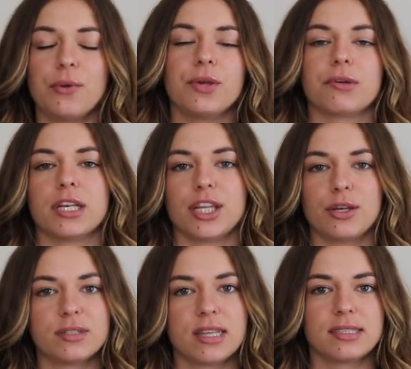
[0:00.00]
You can
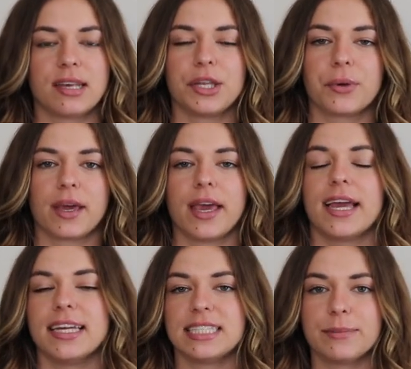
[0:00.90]
use this and you can get
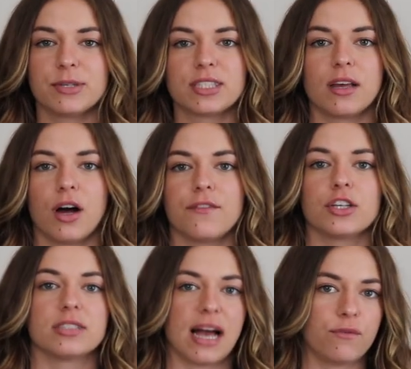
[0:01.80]
eighteen percent off
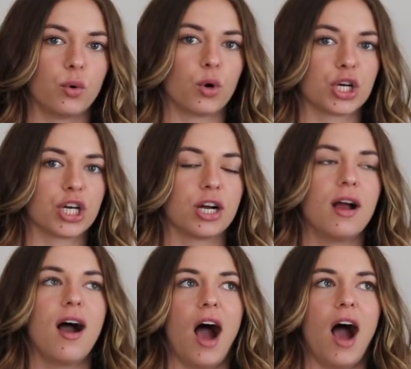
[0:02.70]
your Zaful order.